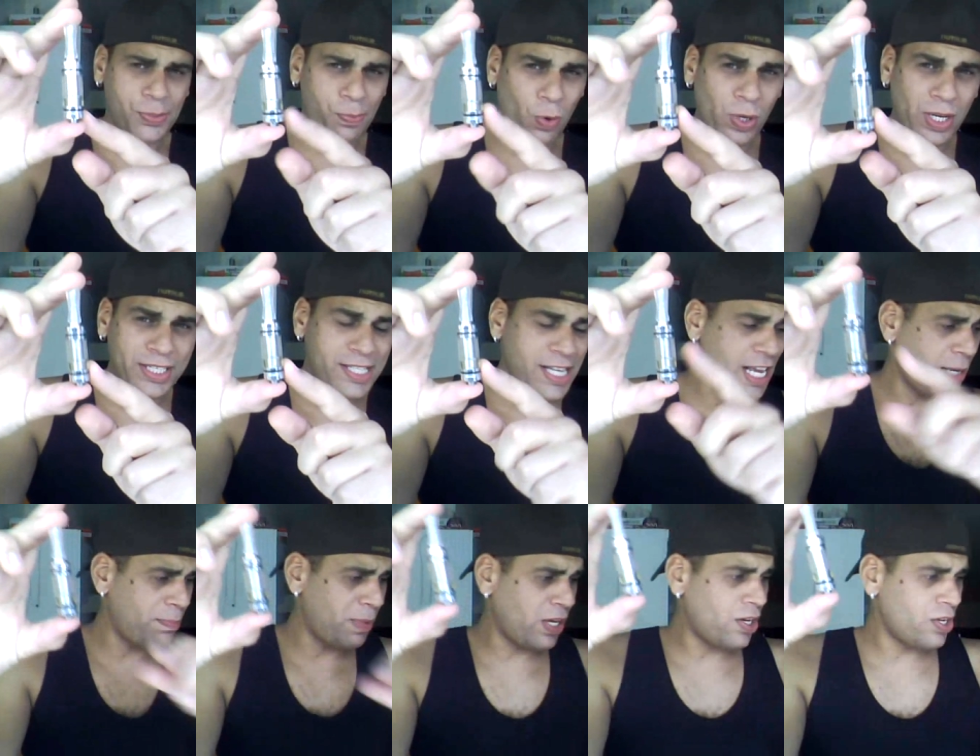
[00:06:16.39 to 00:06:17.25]
a, smaller
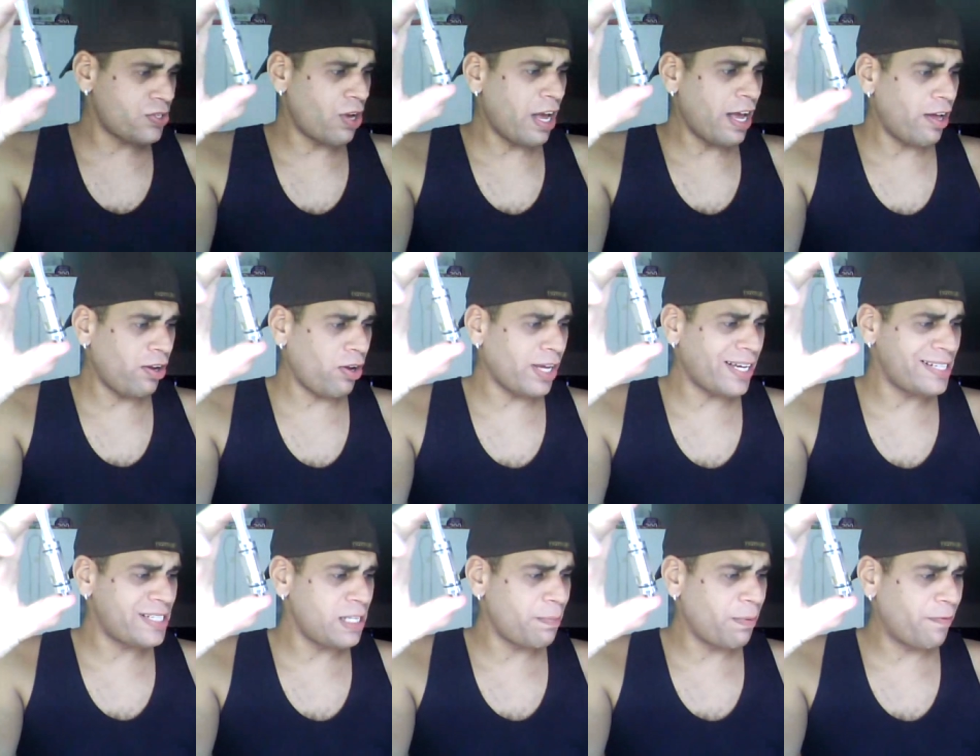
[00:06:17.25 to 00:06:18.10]
tank because I
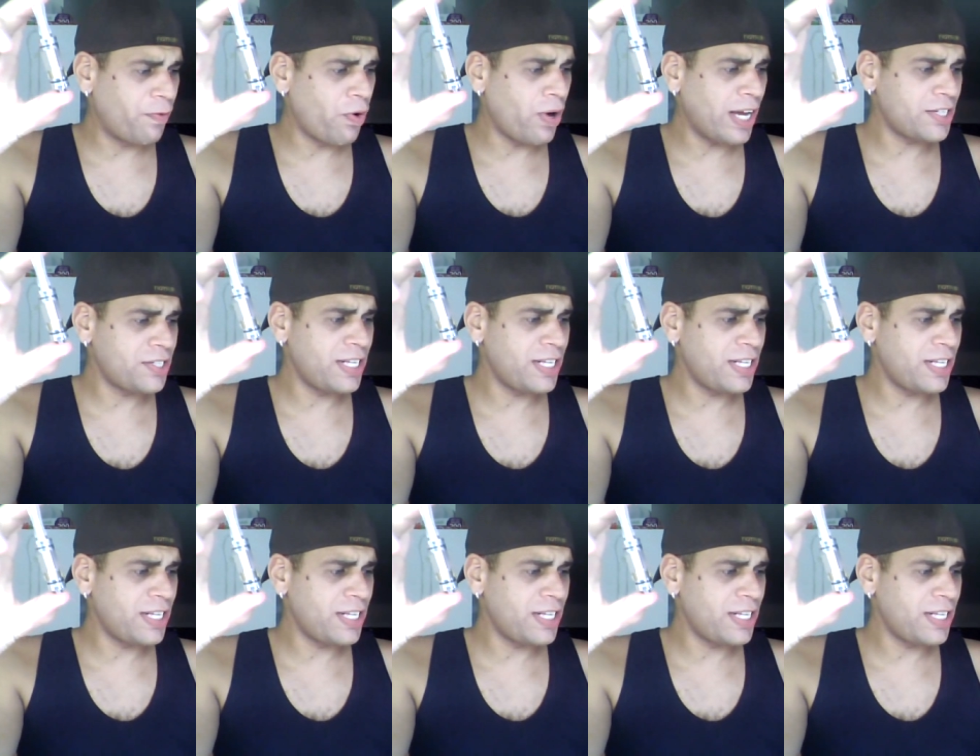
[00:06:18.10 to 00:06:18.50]
like I said before,